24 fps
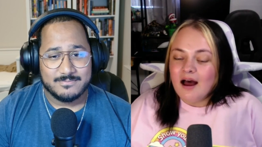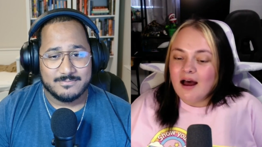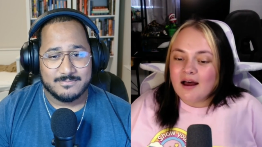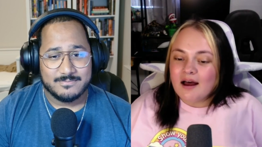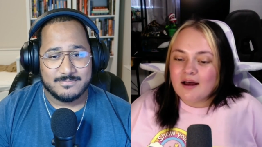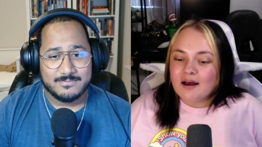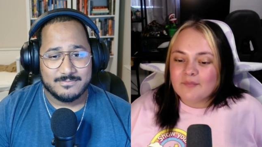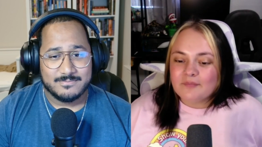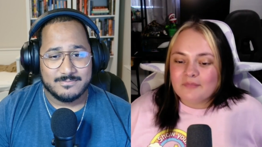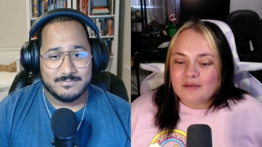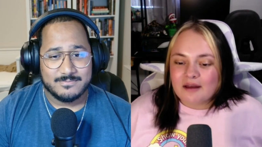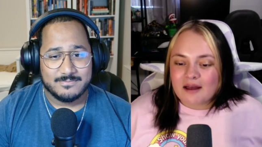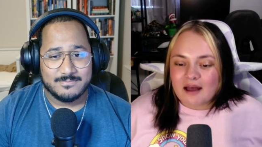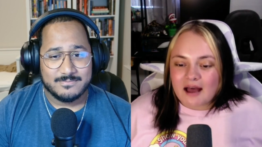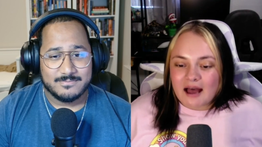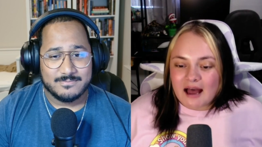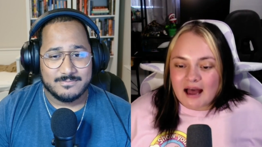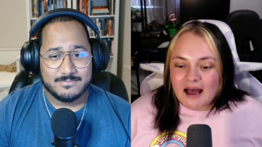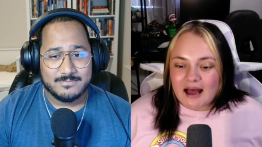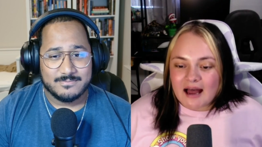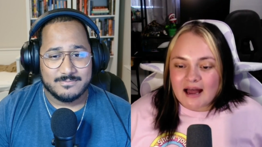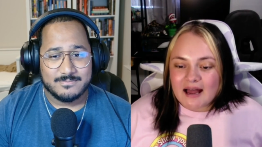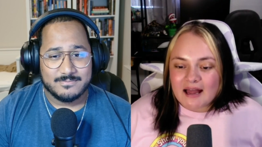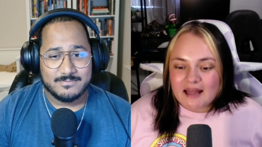Speaker 1: Um,
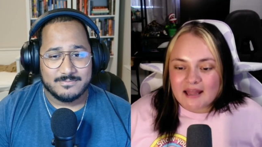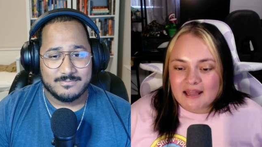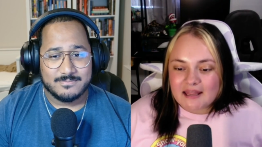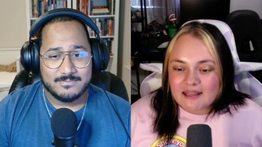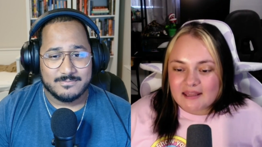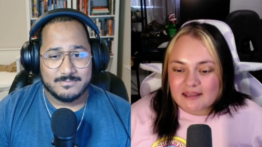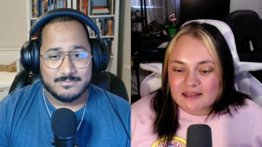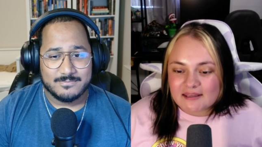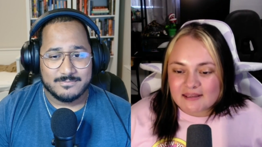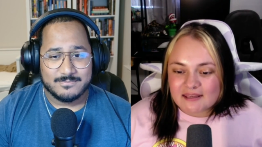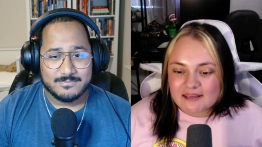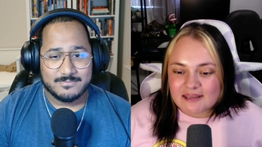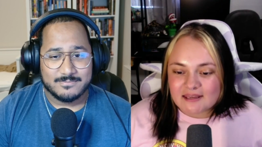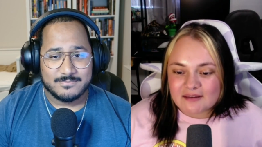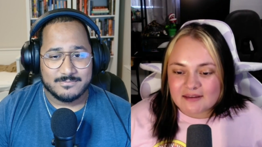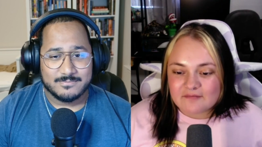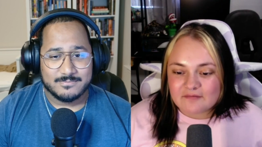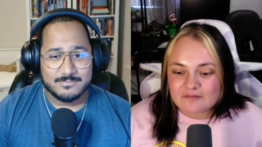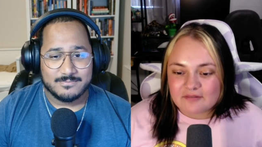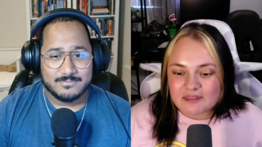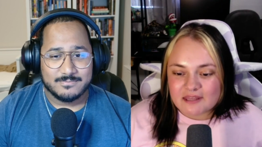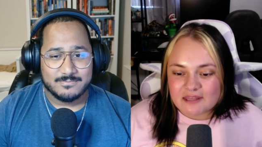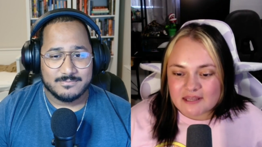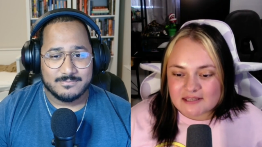I
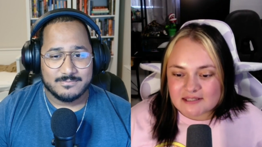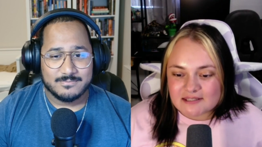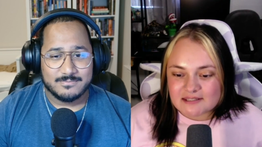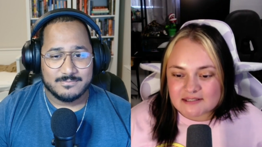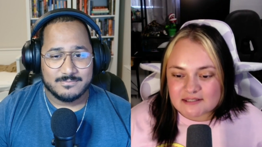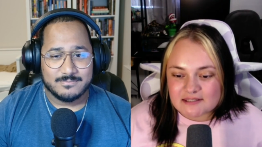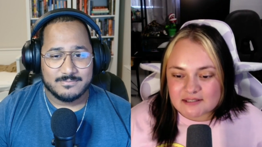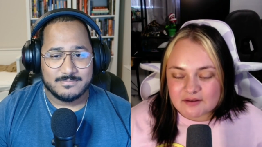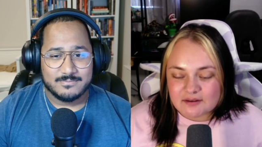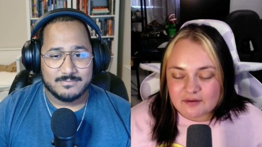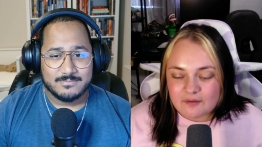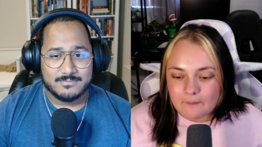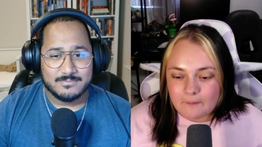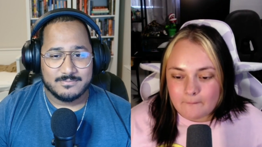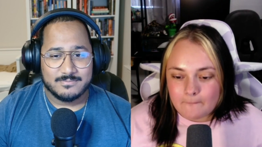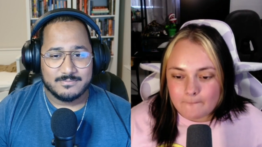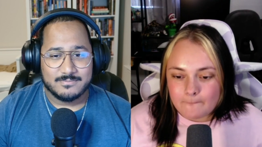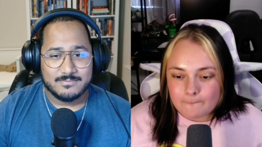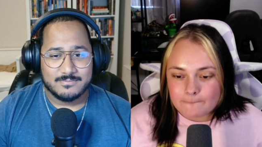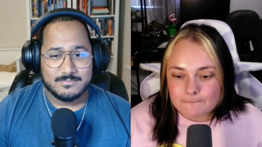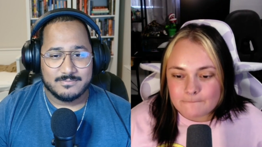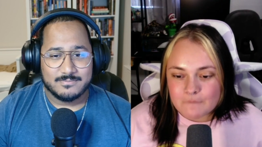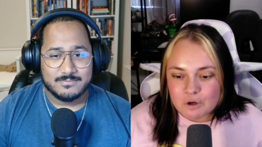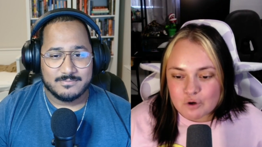give this
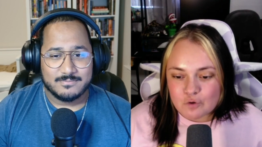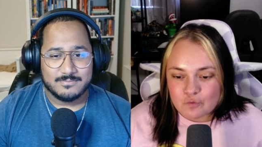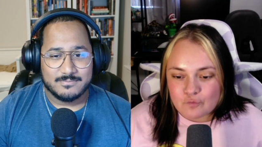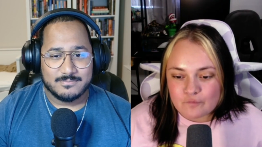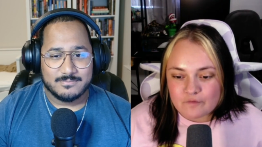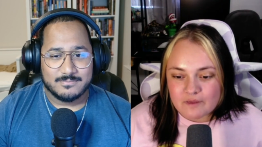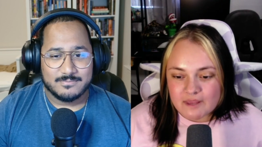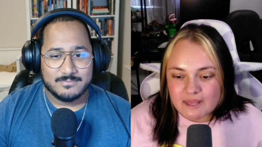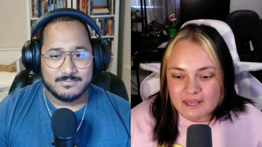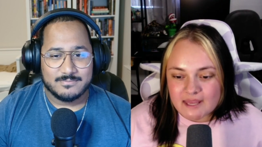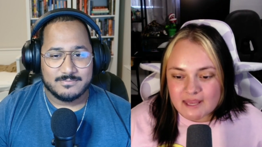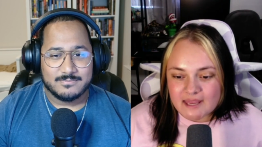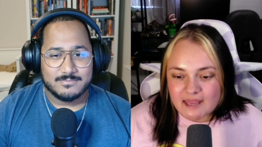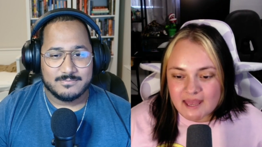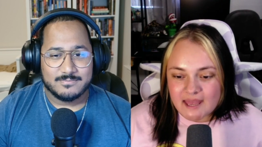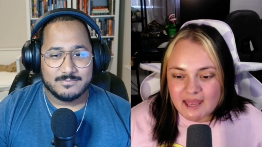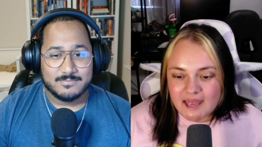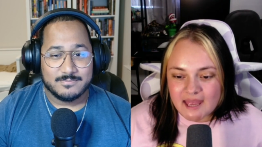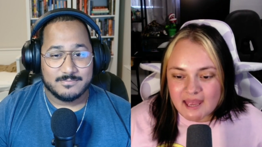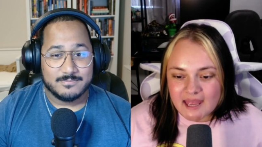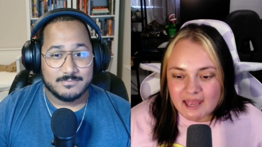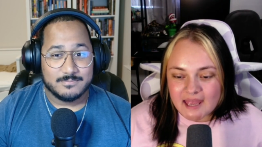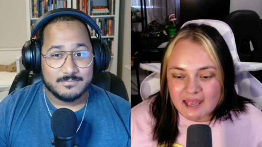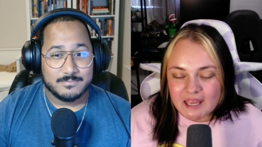movie
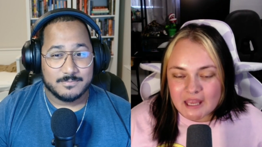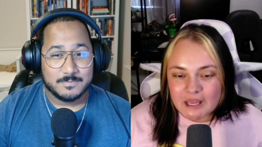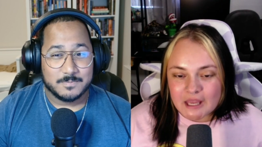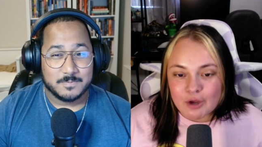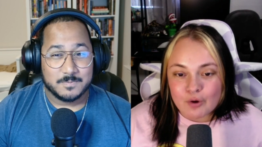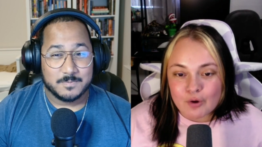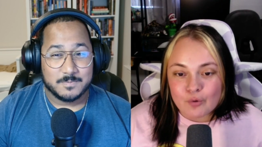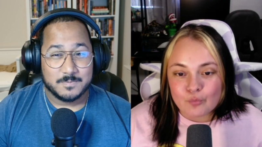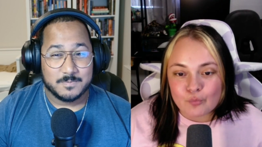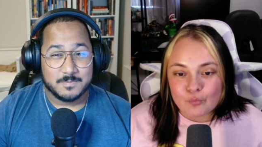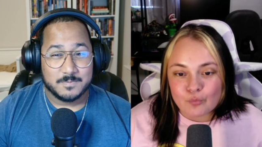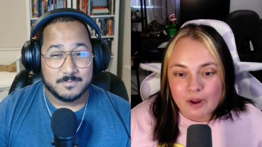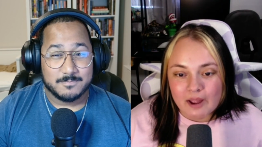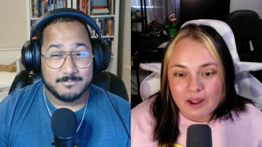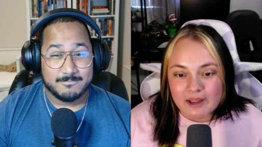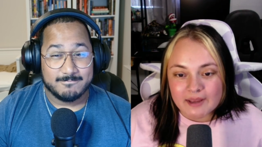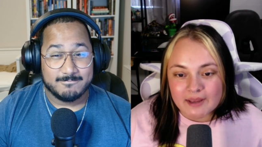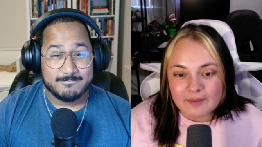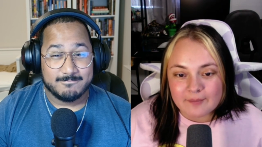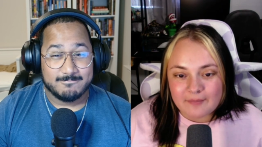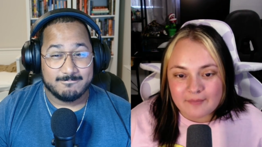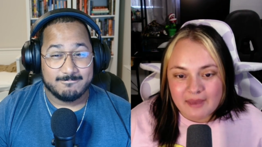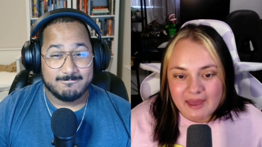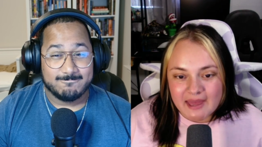a
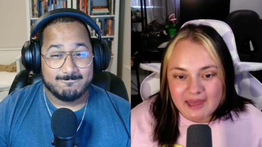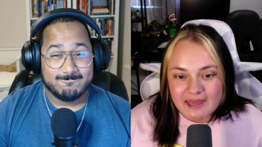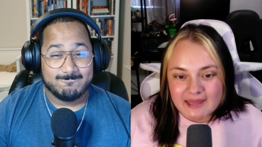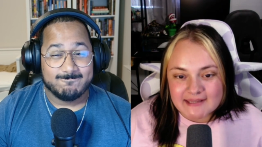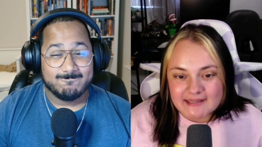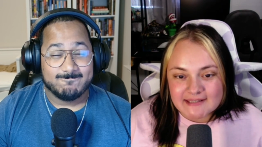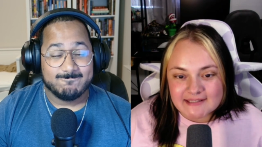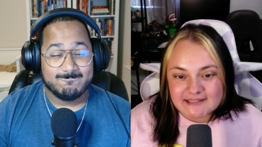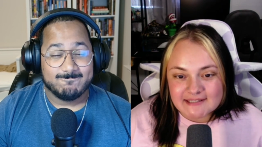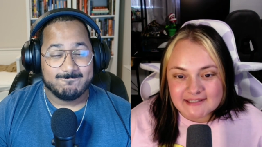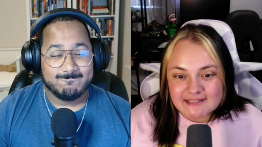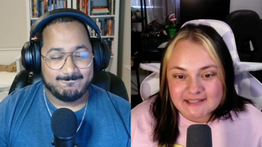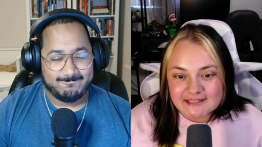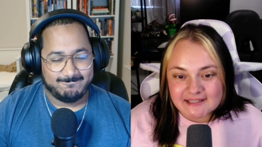recommend.